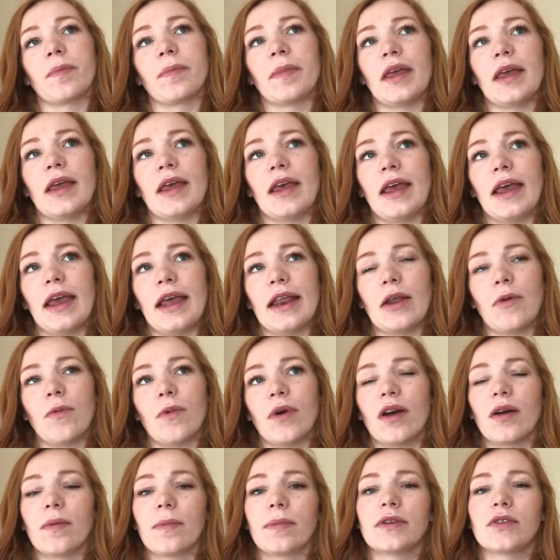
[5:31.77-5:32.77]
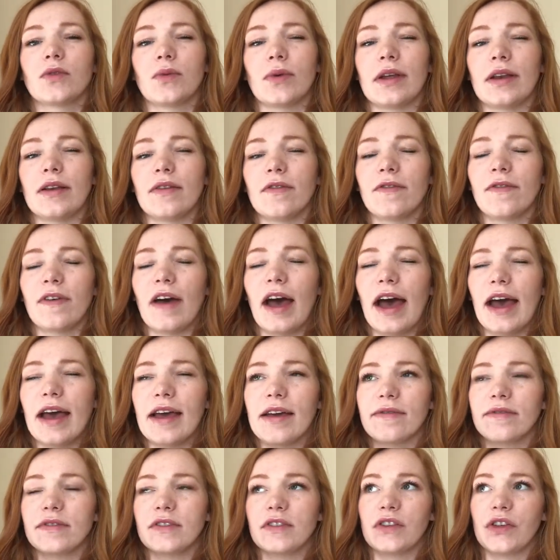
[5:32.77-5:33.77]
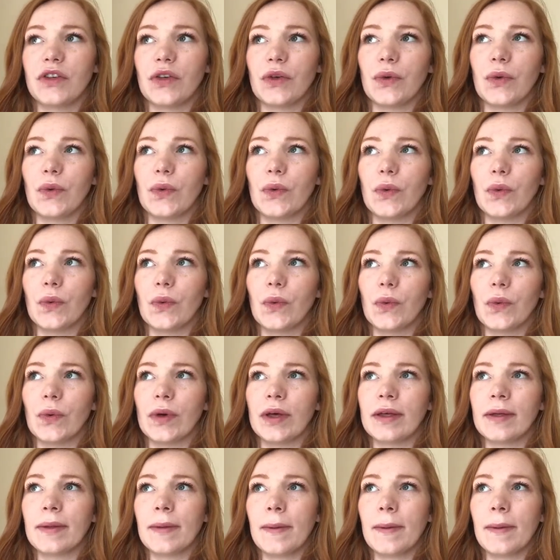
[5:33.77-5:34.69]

me anywhere between 5 to